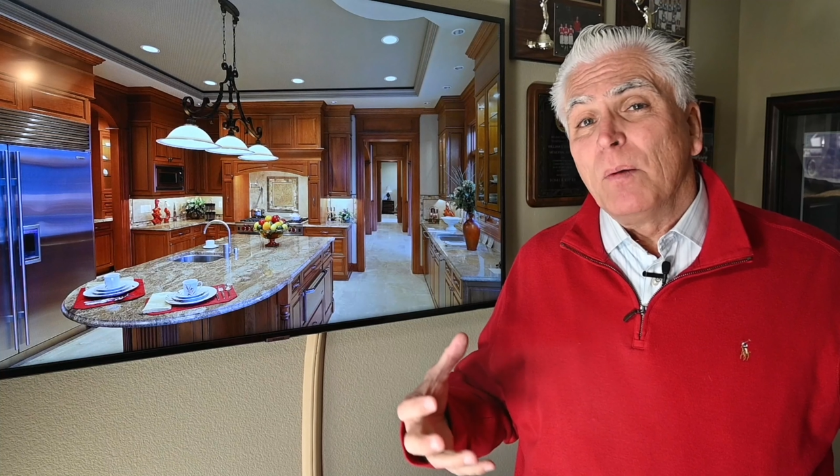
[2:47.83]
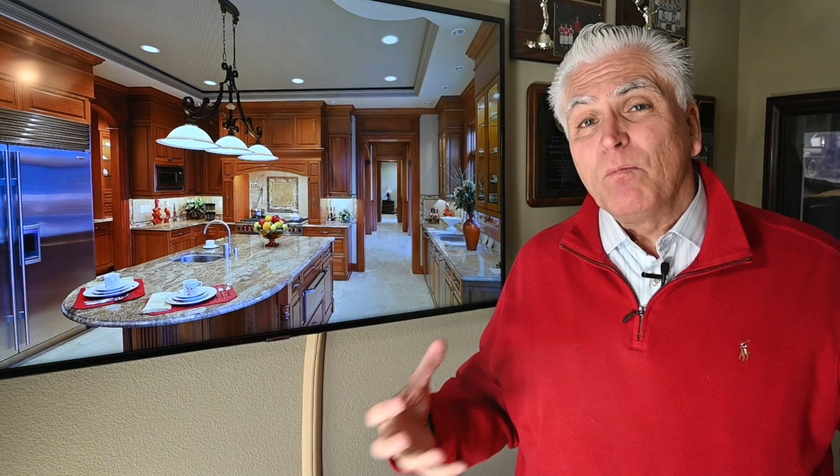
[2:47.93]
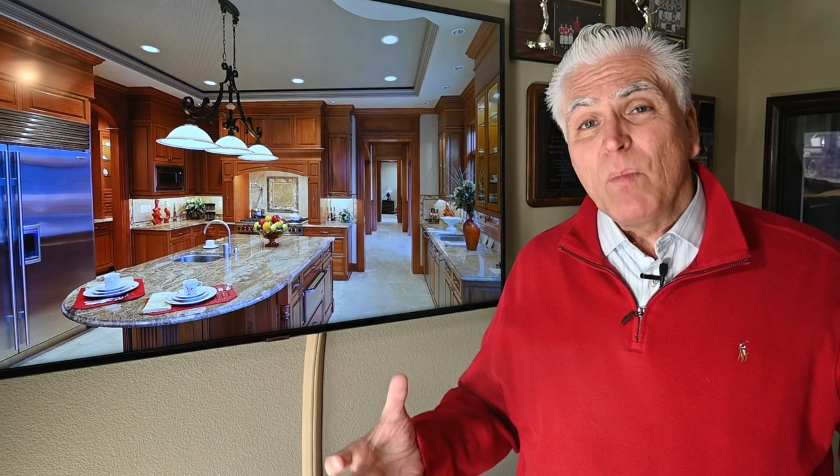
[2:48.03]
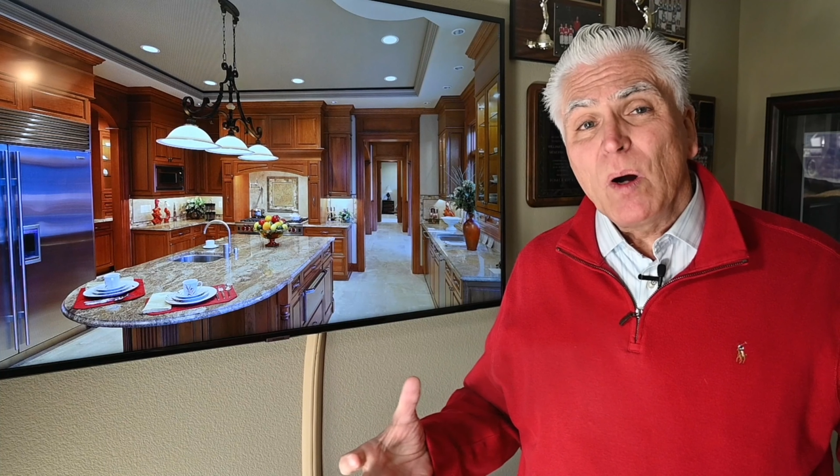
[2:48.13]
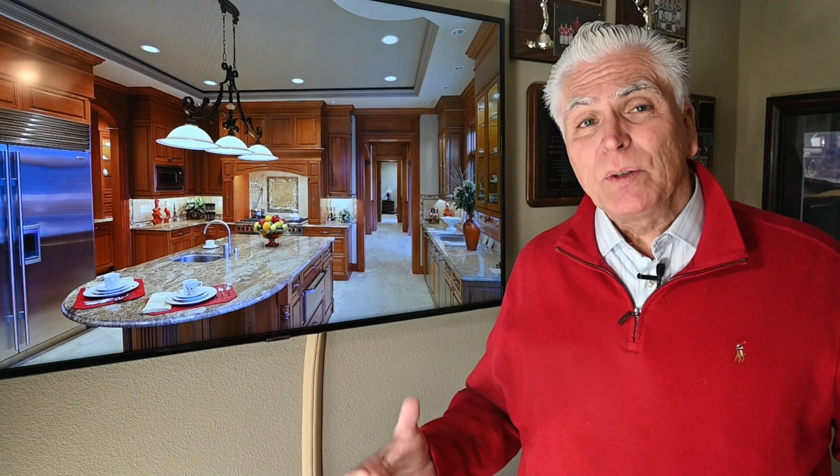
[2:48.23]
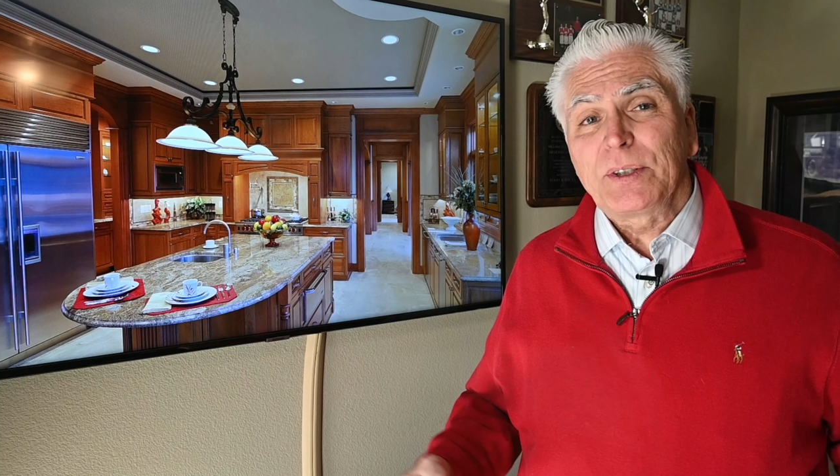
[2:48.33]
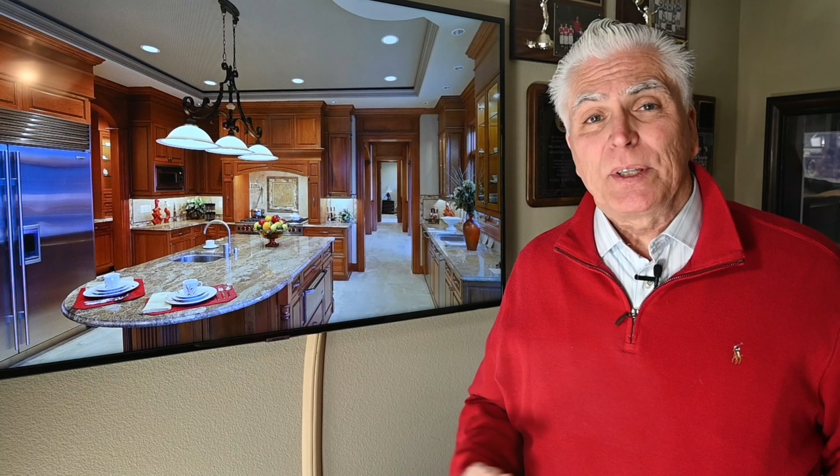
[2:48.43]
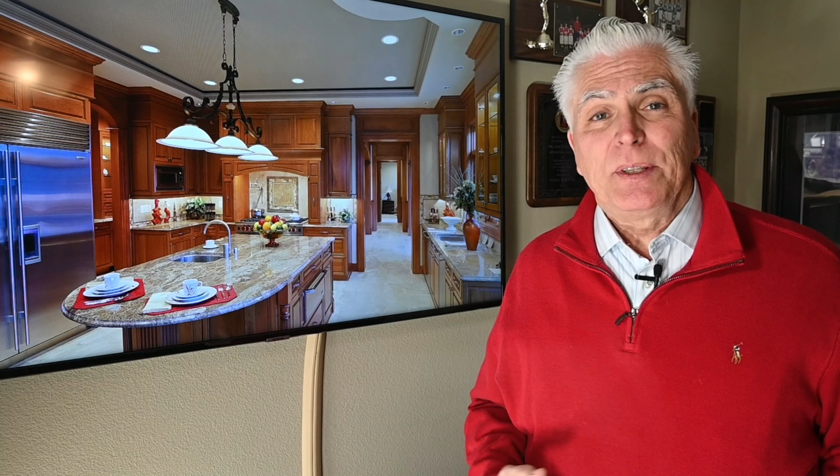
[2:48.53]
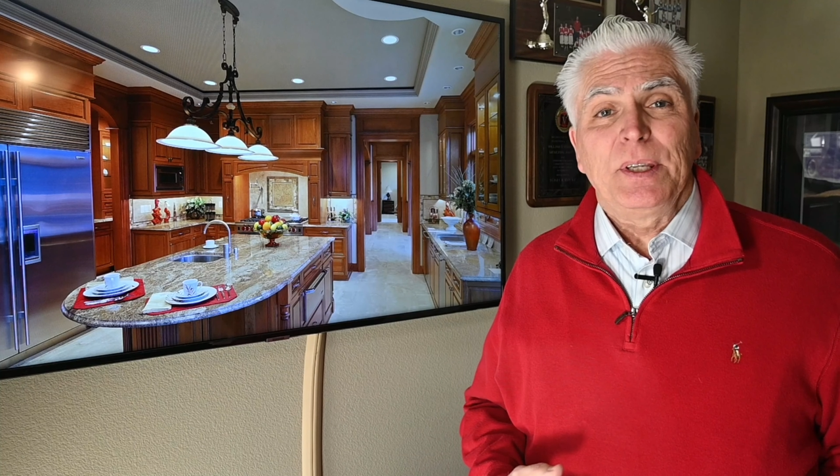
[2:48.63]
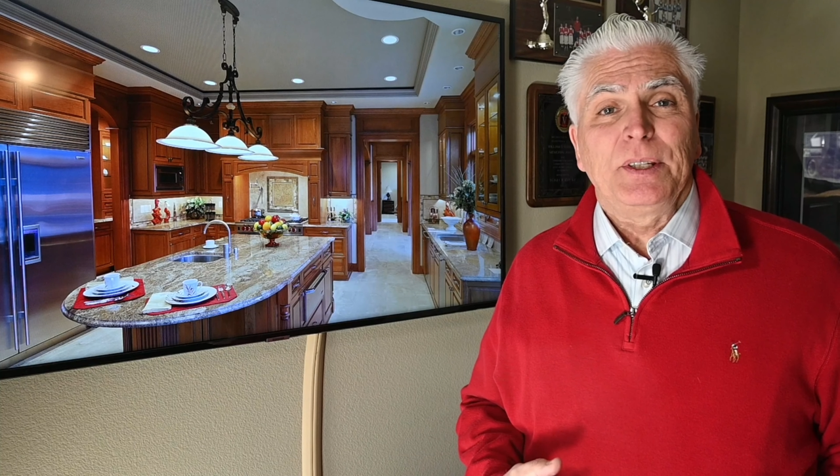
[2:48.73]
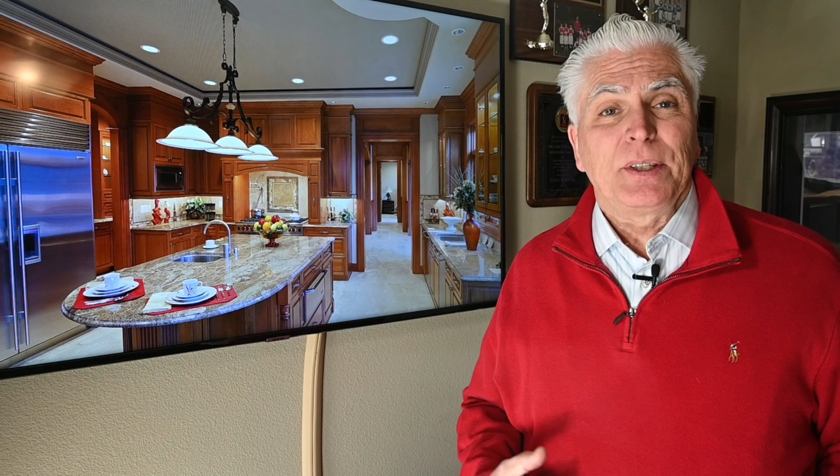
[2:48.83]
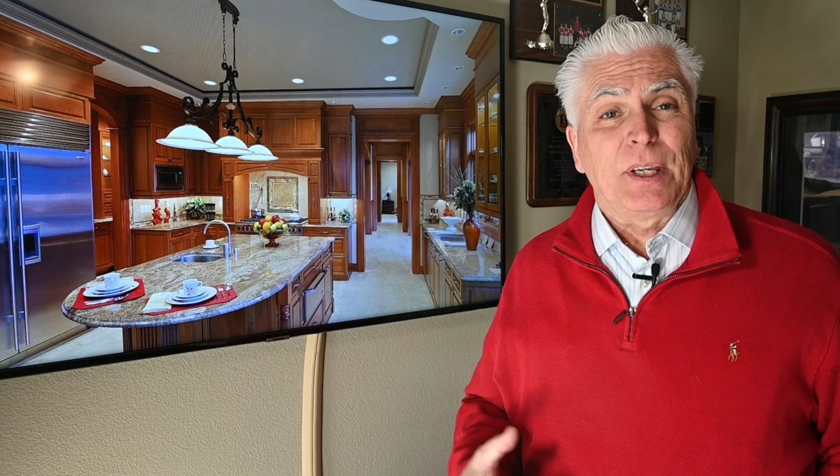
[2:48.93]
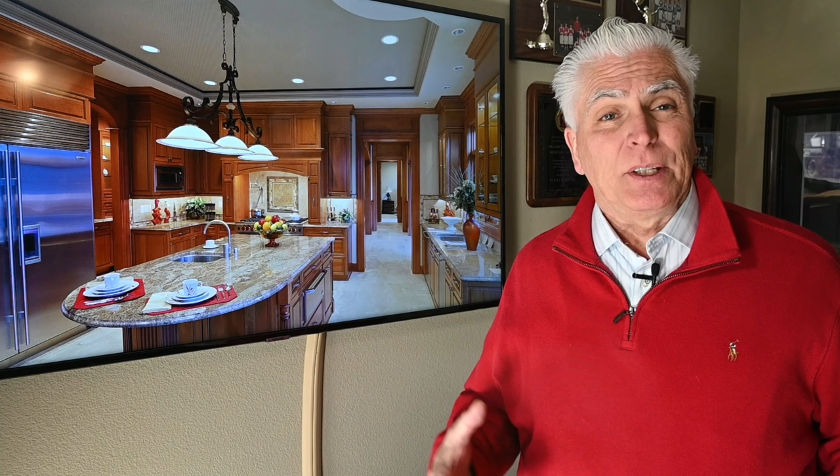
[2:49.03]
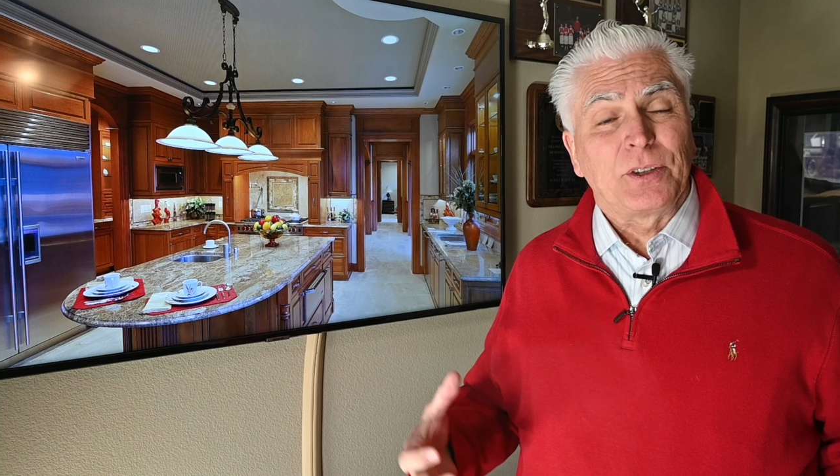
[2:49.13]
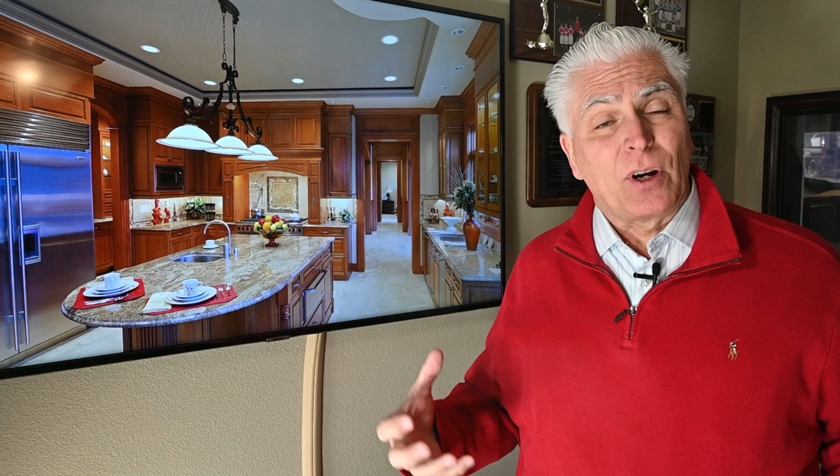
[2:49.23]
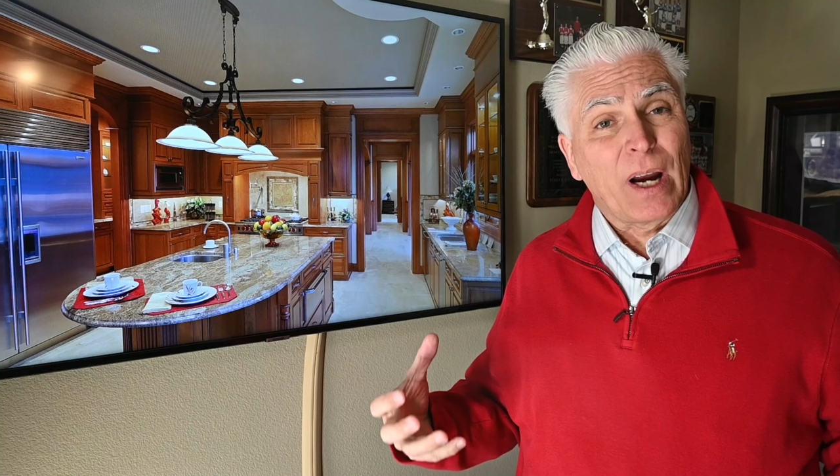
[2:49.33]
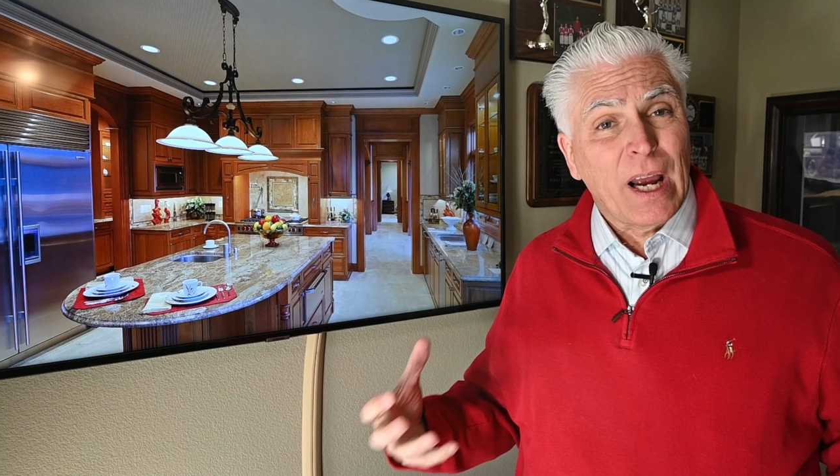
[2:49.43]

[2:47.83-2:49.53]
most of these things are